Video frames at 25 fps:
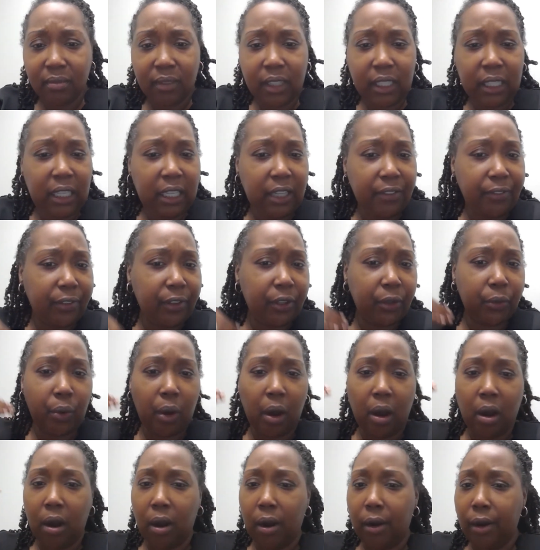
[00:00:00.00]
if you
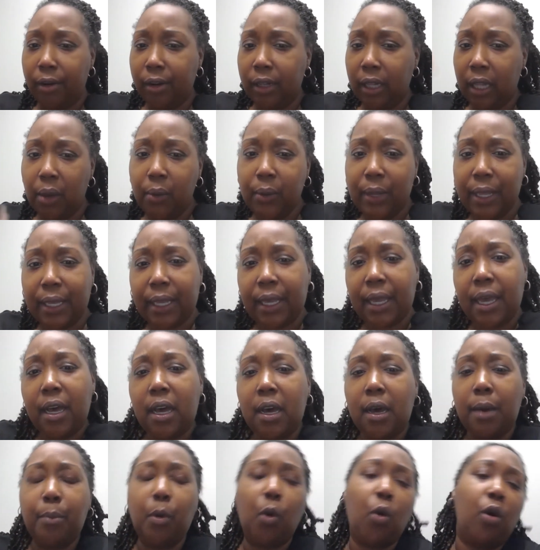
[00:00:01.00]
are low
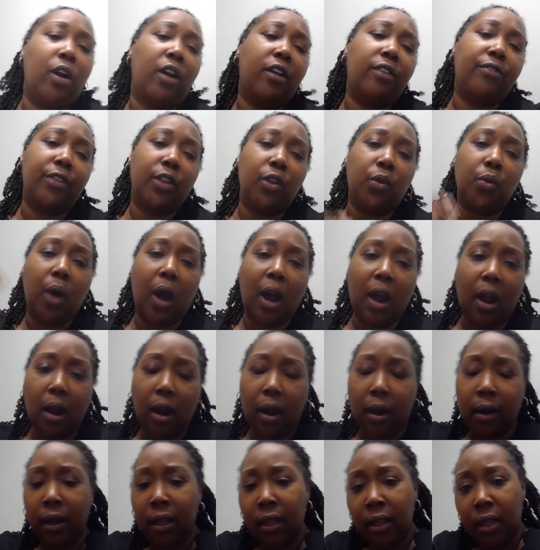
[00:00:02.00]
income or if you
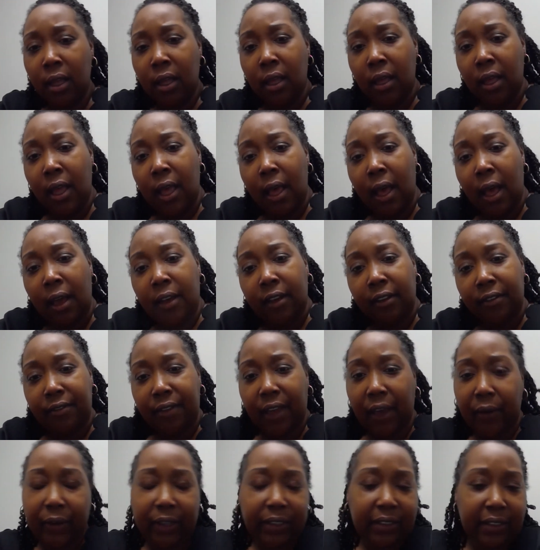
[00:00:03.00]
are
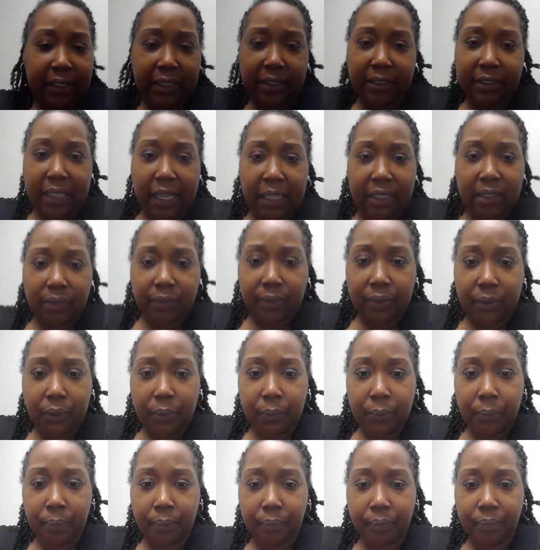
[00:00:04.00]
very
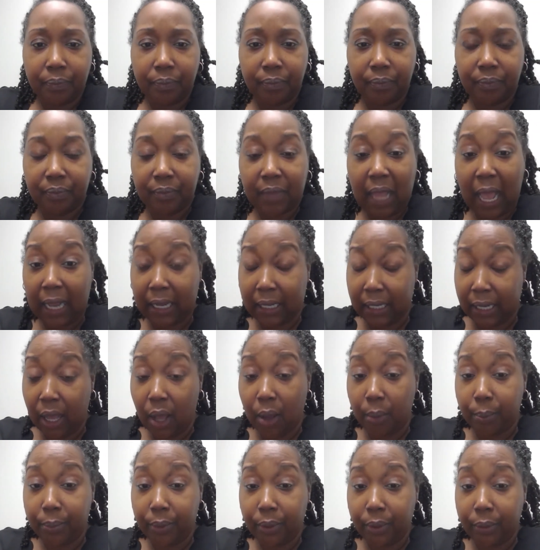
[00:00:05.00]
successful, I can
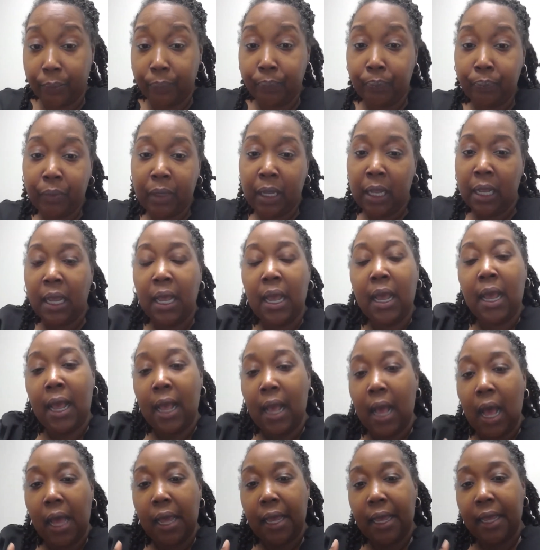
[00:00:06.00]
help you.
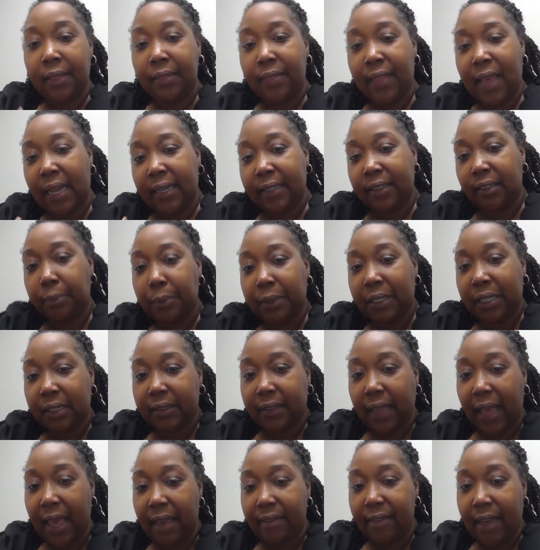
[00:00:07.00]
And that is because
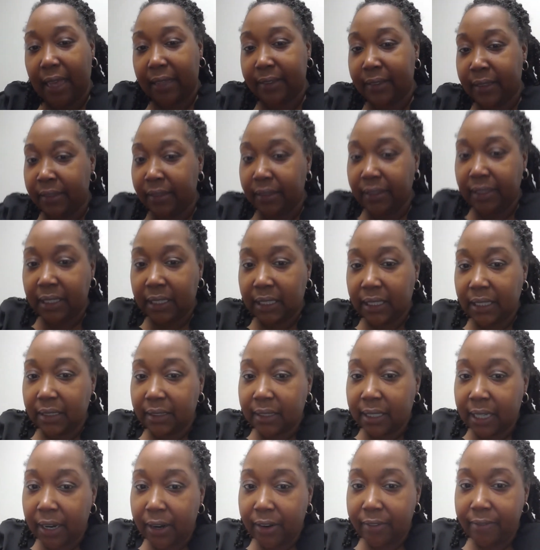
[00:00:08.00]
I have access to the
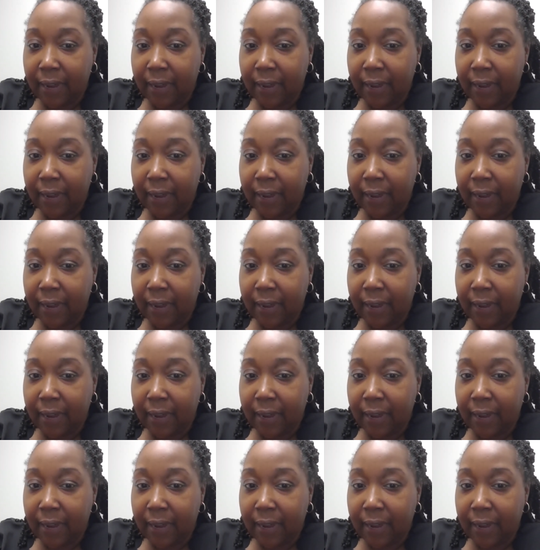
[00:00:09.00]
entire